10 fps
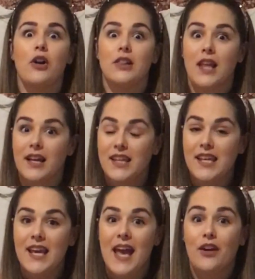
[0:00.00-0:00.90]
are
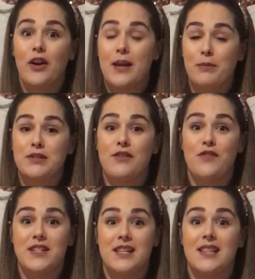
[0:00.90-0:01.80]
lucky and are able to
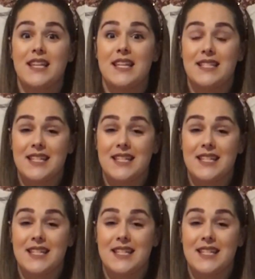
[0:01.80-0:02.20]
visit the